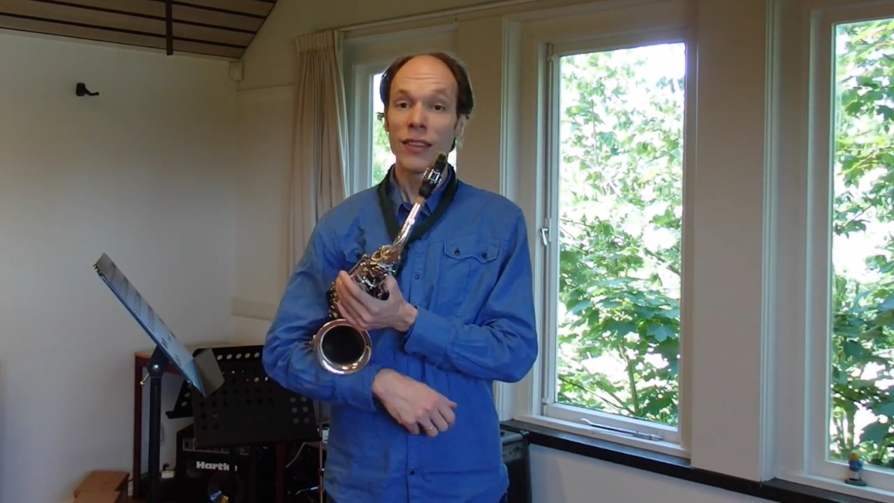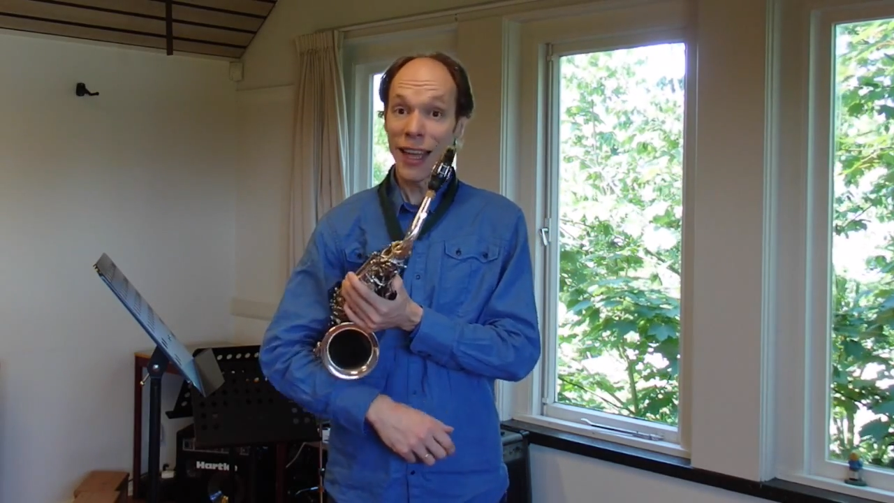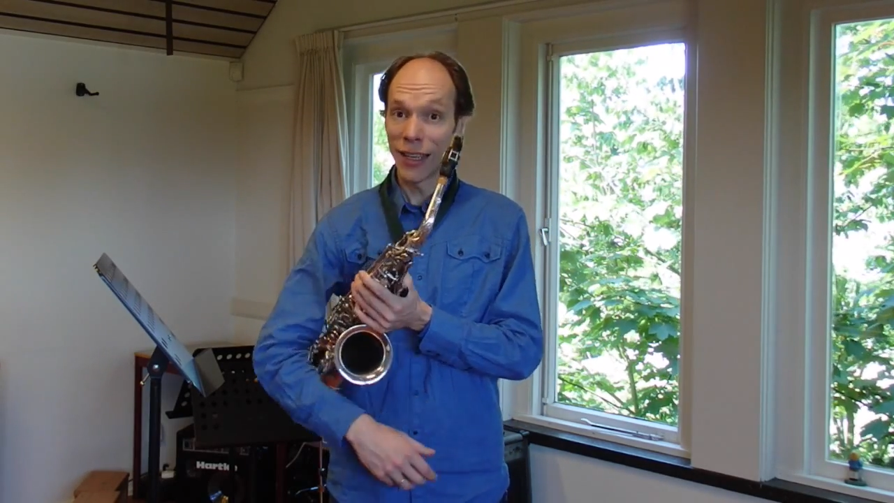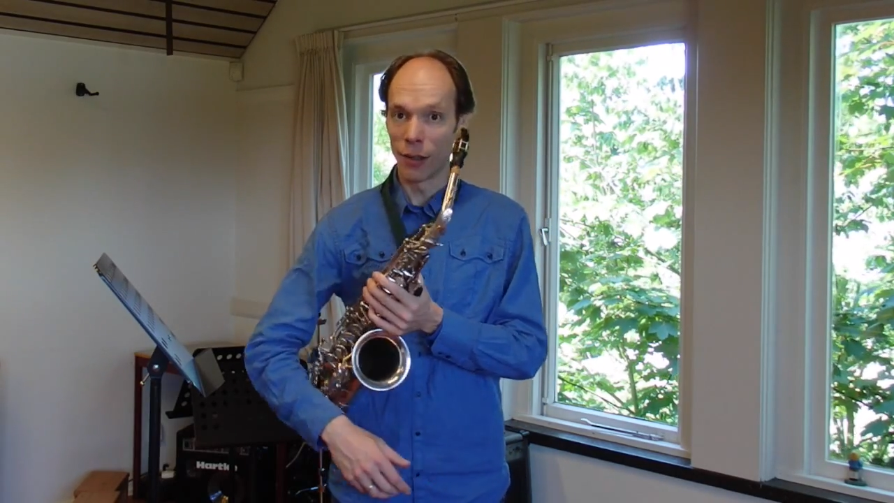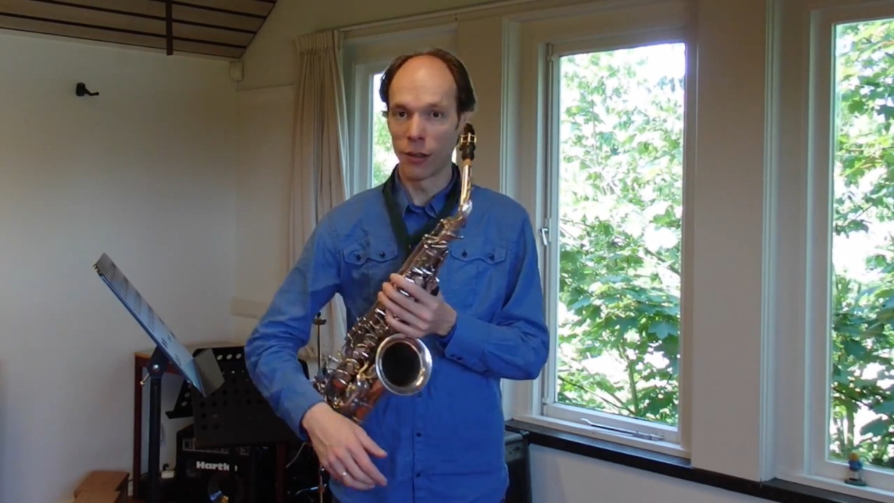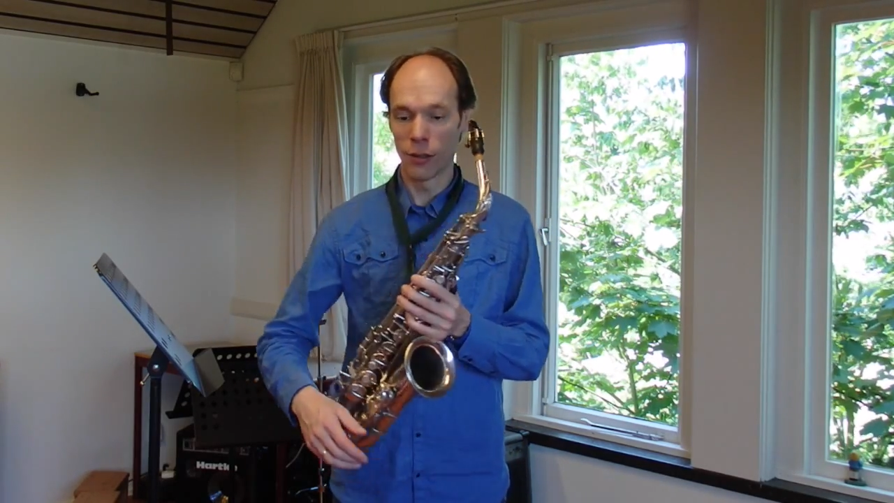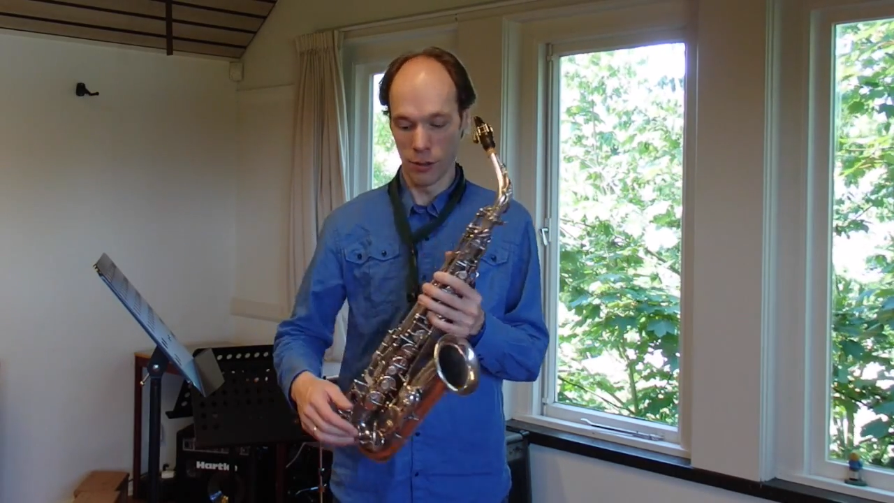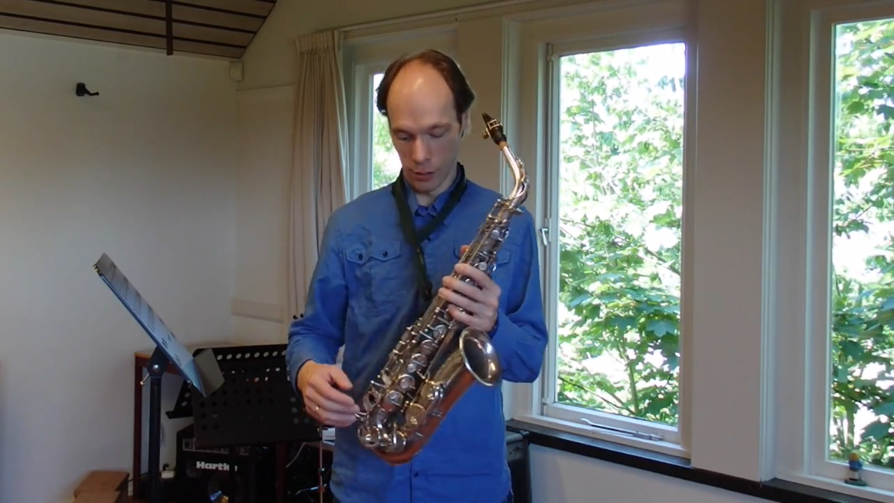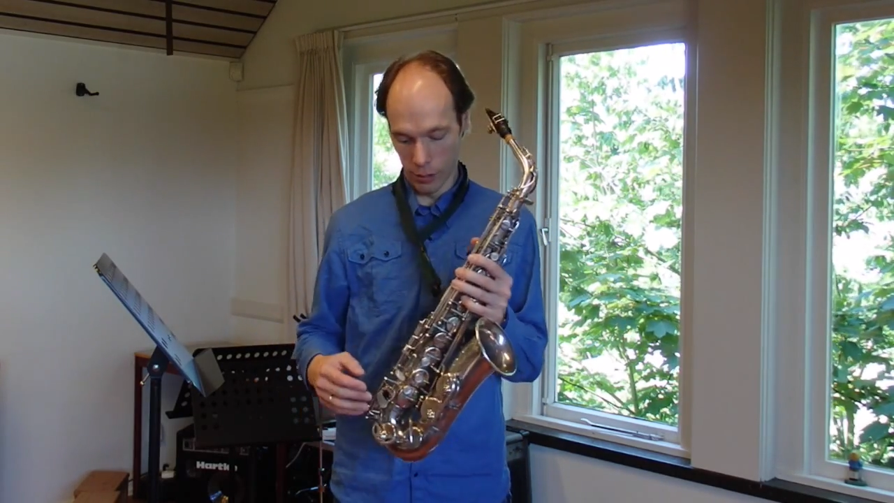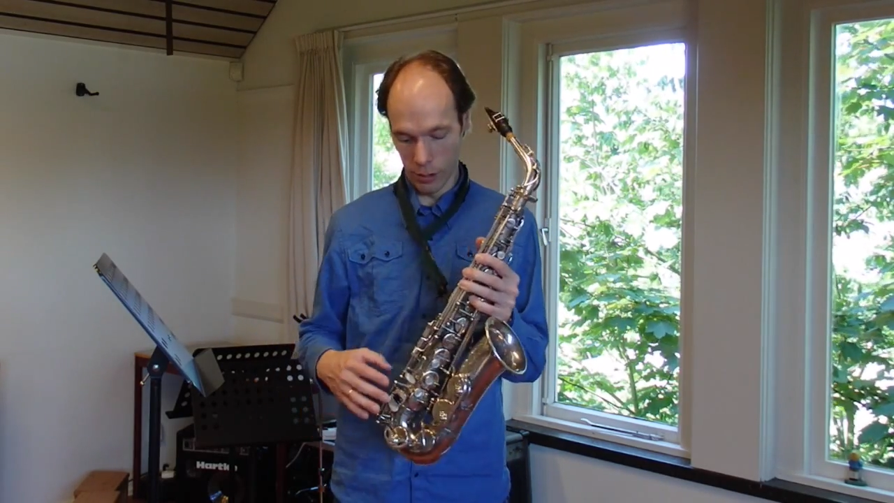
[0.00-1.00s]
Then,
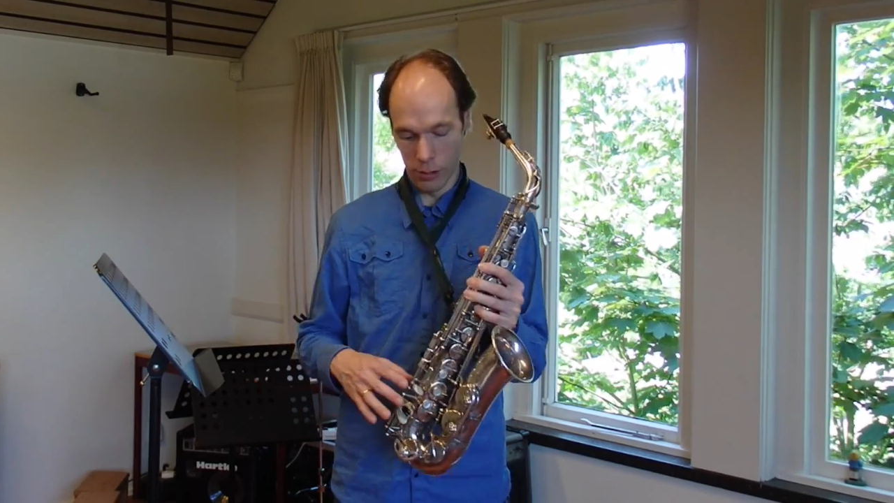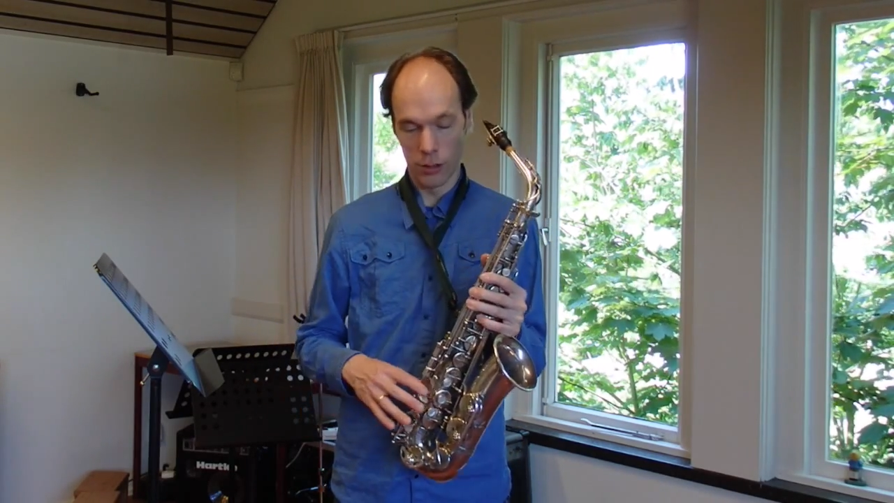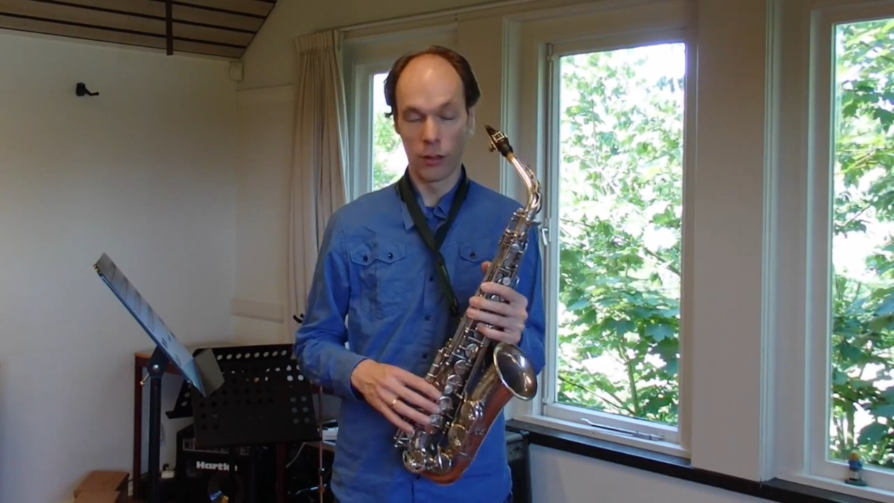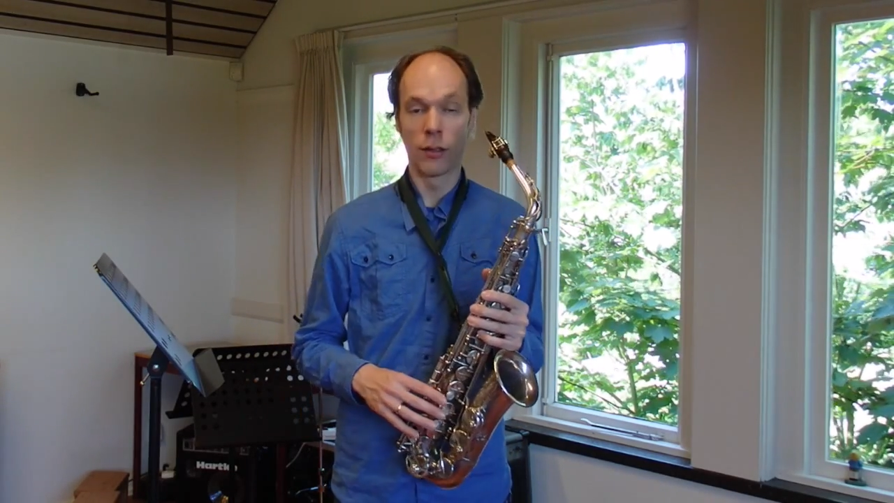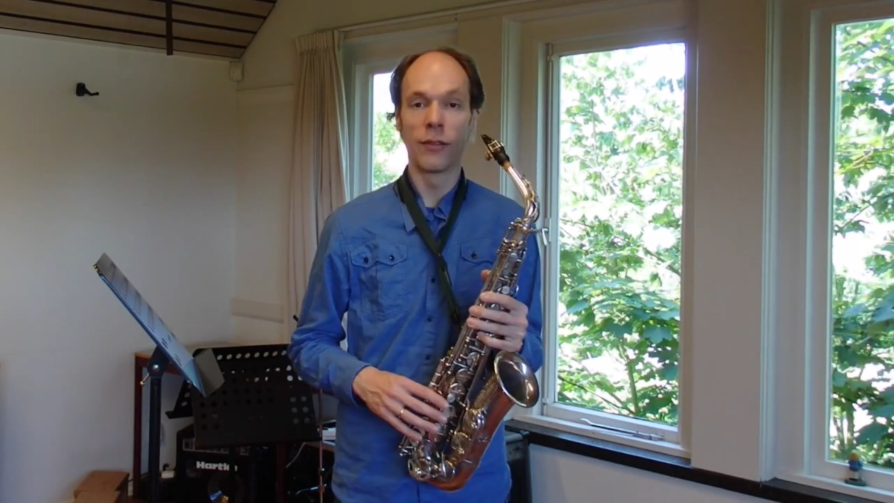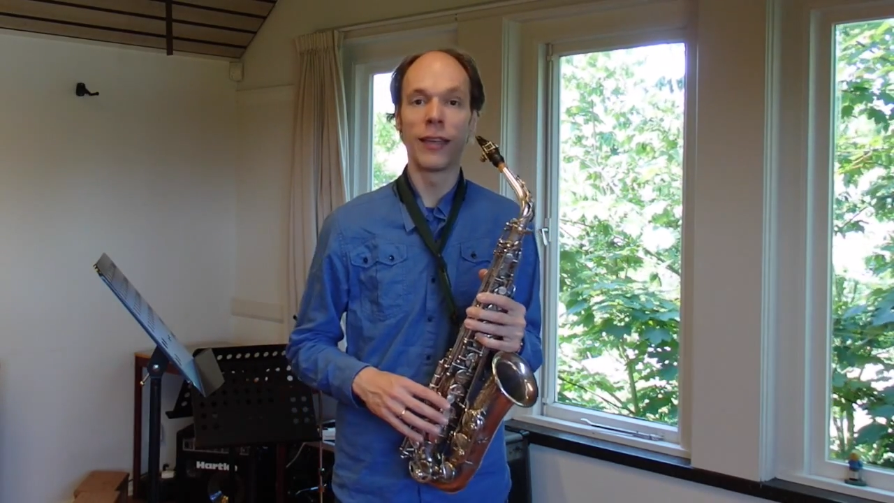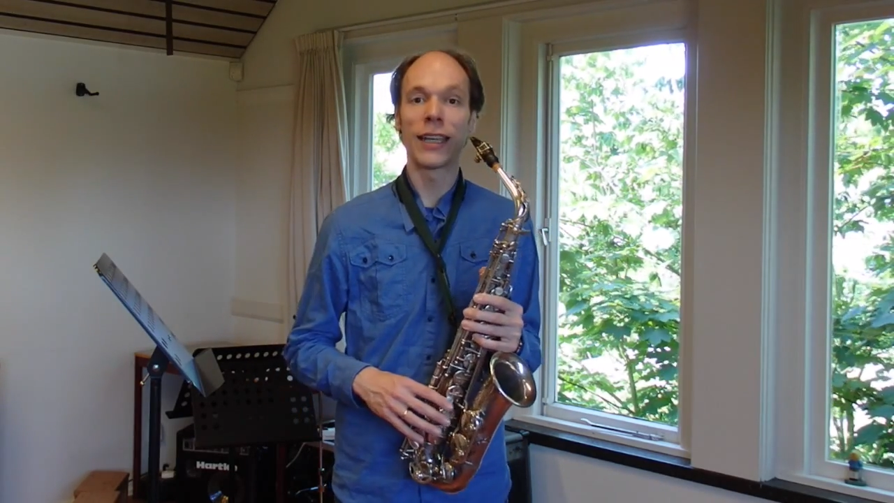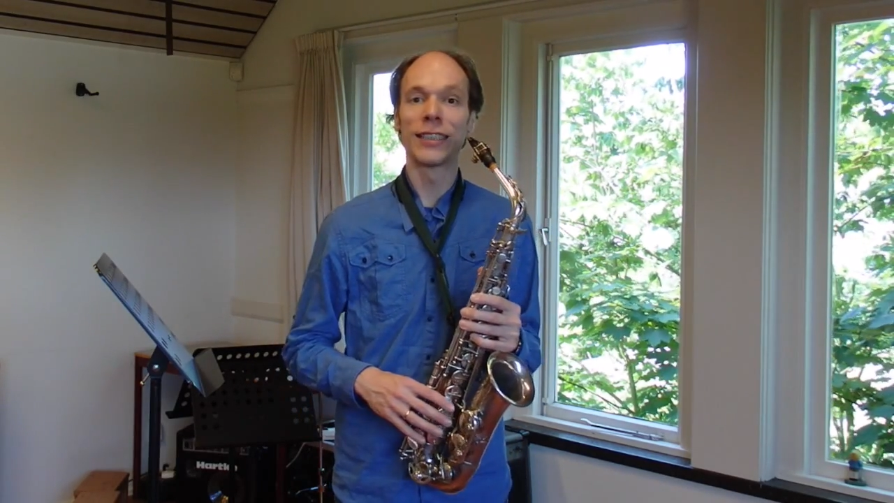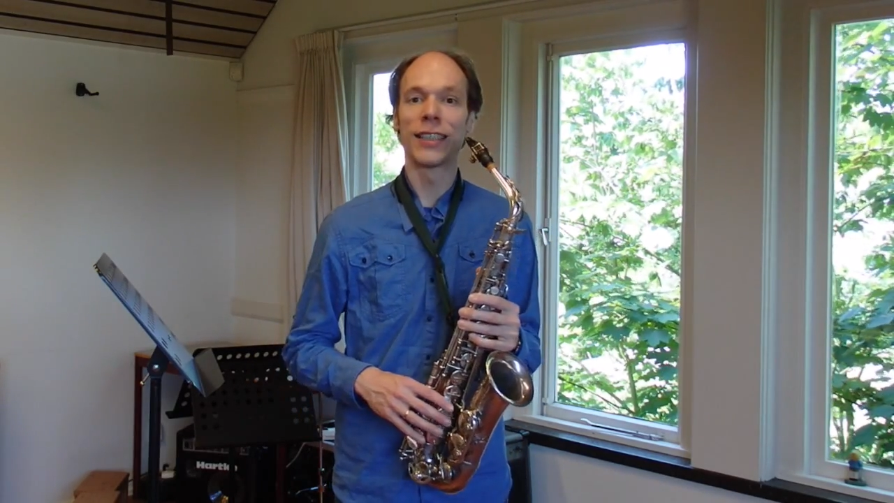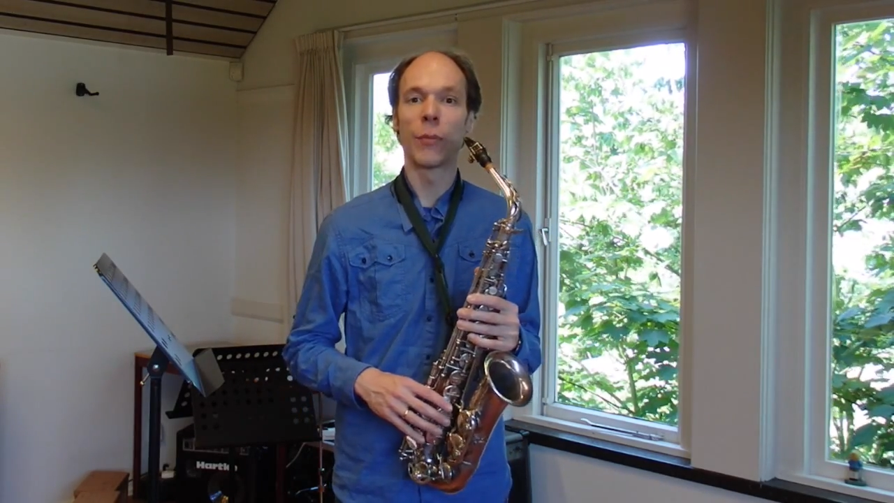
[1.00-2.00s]
next